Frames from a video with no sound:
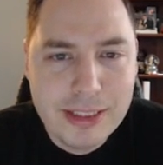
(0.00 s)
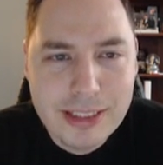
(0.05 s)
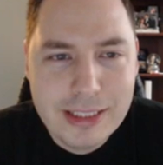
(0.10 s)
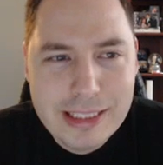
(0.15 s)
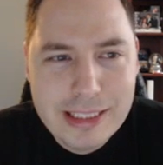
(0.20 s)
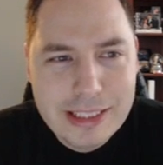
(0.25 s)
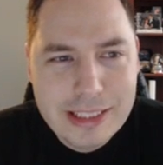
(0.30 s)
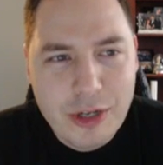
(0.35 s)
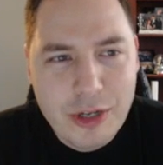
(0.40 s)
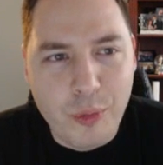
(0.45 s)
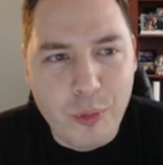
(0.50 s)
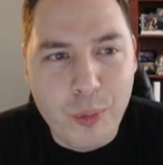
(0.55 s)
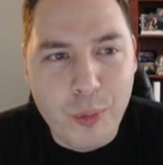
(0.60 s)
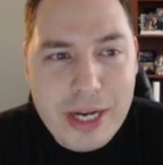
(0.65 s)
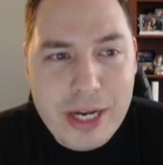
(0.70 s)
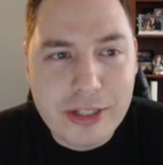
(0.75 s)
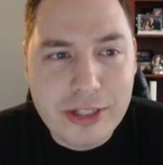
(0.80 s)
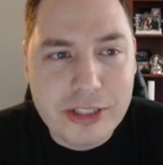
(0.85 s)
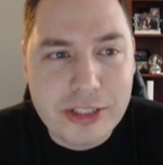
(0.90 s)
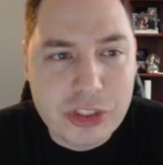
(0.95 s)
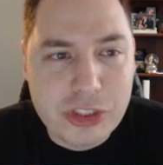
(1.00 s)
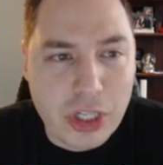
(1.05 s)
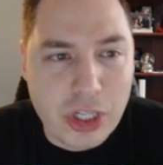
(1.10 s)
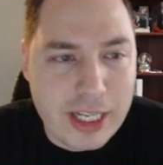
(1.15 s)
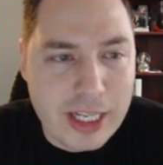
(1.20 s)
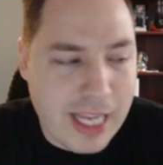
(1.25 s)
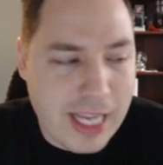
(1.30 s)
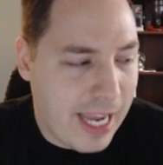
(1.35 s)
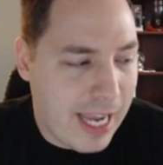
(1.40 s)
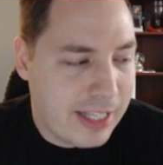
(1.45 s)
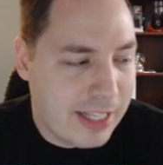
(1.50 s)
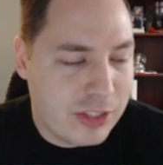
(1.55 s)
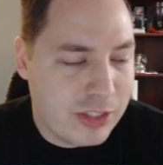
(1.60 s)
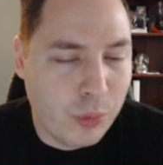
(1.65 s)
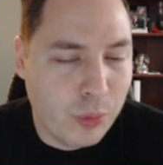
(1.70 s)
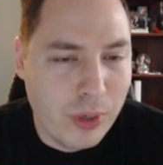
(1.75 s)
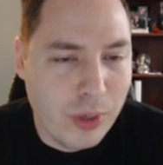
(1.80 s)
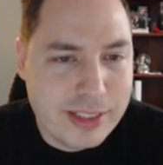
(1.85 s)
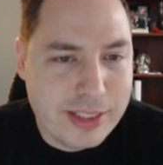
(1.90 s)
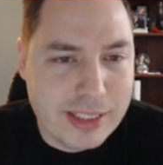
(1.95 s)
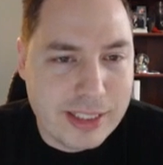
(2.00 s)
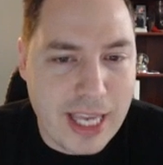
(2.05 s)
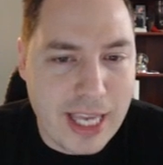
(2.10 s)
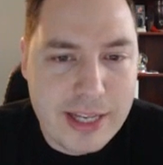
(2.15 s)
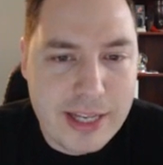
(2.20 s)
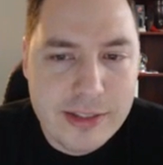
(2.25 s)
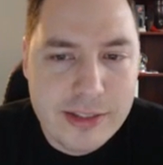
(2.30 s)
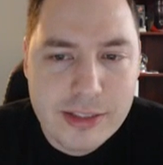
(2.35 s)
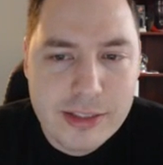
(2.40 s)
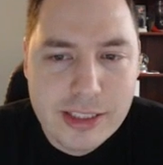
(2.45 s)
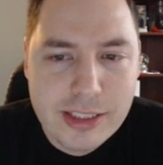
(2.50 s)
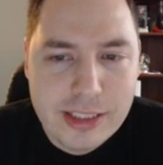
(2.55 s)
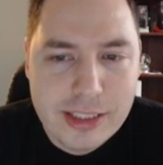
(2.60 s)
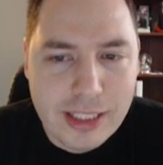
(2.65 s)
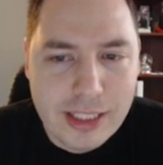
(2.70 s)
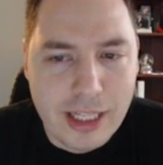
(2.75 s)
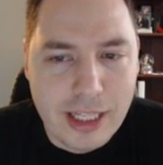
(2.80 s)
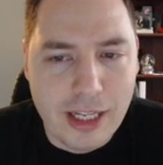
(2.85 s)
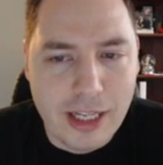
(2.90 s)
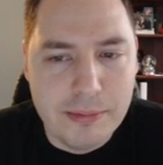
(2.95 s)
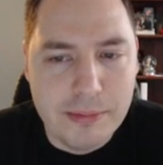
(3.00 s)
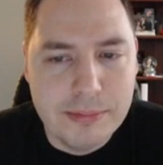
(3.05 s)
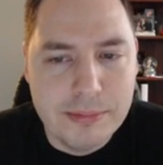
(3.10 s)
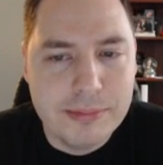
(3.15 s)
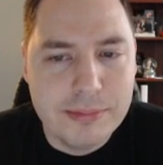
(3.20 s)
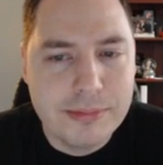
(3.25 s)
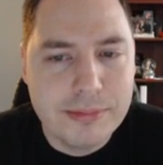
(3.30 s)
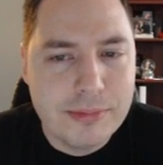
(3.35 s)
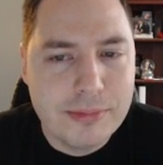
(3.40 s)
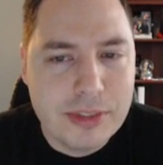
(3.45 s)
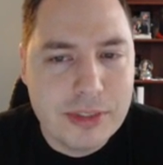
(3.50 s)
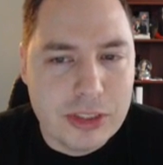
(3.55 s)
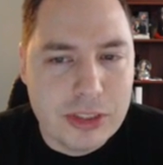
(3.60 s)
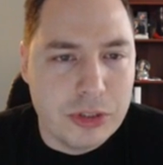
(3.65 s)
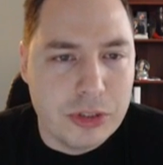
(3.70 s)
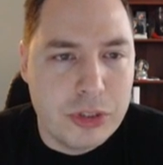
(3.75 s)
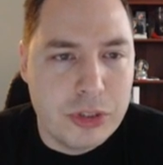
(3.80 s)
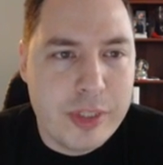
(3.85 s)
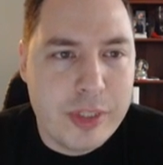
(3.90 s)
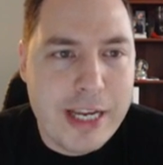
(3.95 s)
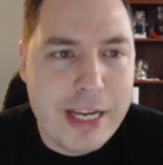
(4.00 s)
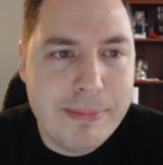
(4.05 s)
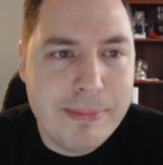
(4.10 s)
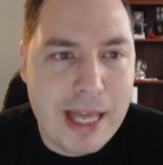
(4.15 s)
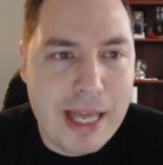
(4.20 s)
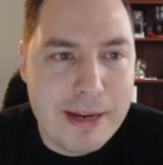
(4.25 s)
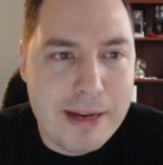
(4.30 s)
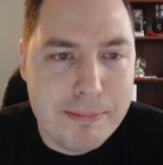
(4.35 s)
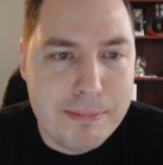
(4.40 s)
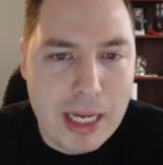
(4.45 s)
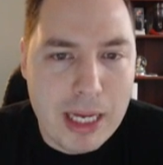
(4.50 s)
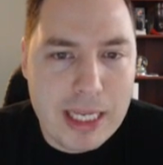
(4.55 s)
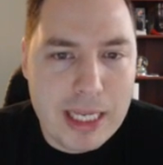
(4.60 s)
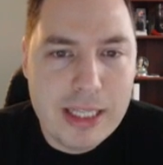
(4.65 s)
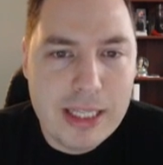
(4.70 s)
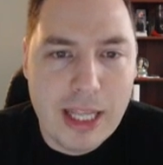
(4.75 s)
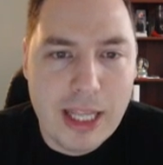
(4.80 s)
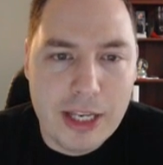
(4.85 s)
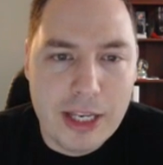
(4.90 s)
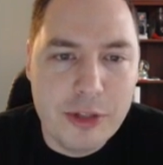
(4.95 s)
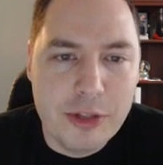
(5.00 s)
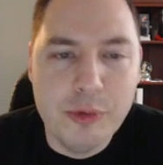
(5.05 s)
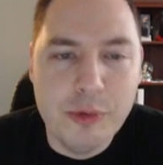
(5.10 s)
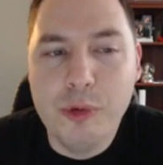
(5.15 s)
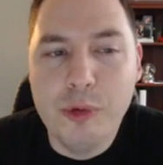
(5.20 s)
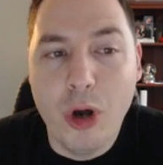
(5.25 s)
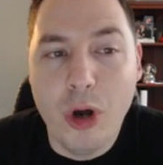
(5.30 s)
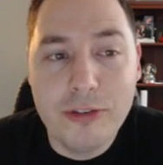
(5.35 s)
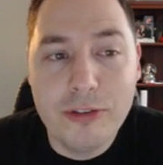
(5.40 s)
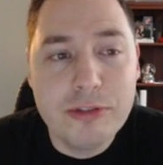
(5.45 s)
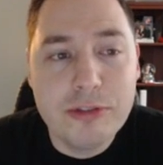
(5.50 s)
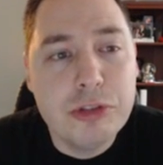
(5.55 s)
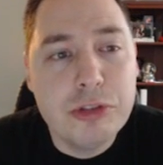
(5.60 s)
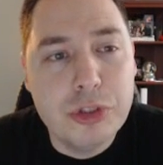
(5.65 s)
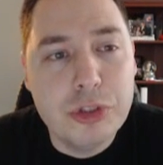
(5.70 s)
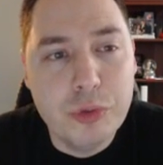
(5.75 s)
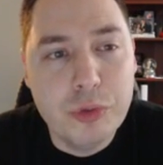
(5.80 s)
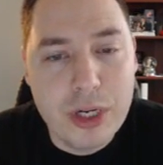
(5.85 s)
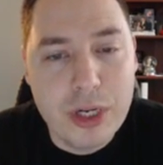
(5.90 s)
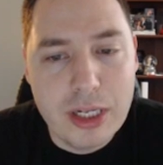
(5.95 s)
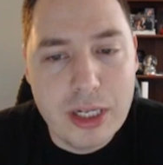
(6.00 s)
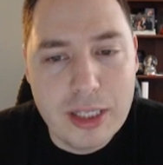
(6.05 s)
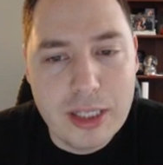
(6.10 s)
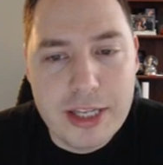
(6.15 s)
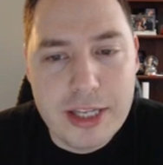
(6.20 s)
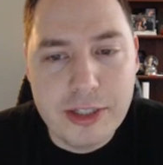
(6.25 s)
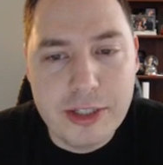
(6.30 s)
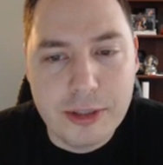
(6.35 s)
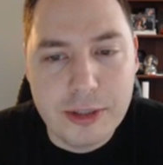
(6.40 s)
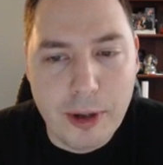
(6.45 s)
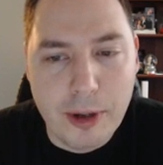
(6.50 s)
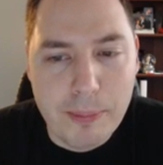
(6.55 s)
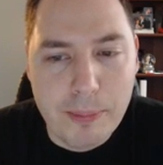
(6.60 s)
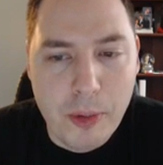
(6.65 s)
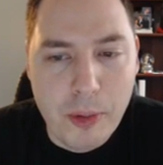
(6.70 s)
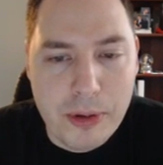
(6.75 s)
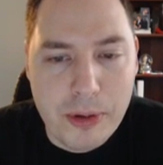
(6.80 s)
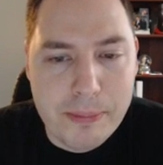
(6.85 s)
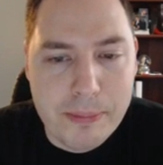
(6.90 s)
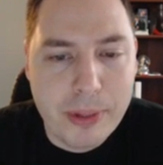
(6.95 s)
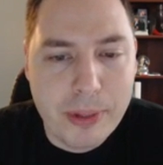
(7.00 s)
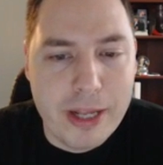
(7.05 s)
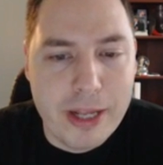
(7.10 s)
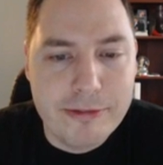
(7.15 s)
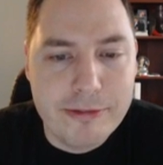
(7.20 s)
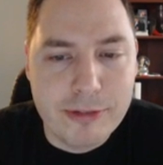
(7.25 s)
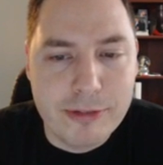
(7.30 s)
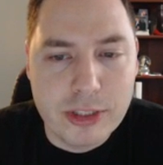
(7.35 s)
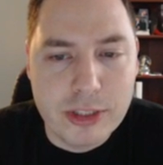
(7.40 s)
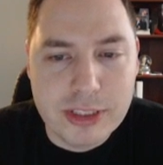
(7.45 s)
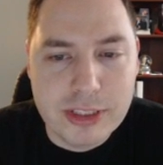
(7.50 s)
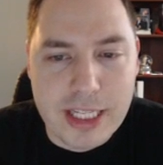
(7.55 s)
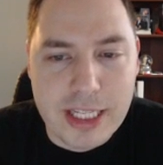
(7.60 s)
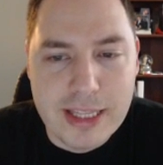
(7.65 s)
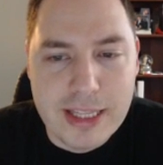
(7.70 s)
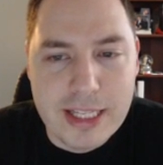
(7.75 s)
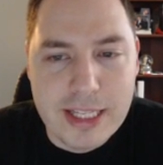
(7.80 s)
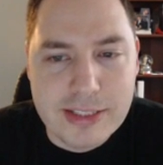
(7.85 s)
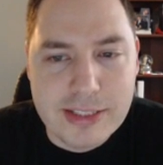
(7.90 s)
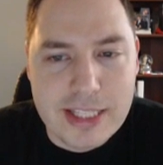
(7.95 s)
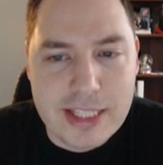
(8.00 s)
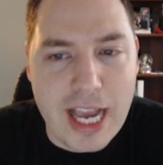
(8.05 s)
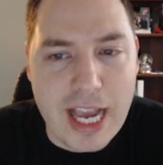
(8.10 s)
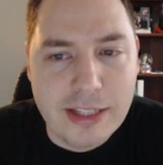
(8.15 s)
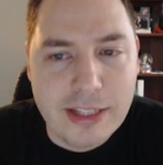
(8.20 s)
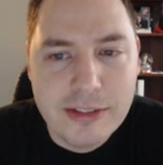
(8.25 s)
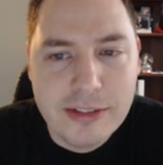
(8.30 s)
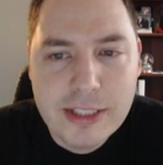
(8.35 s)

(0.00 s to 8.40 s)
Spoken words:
weird starting hands once again. So do keep that in mind, that you often do want to let your opponent play first in this deck.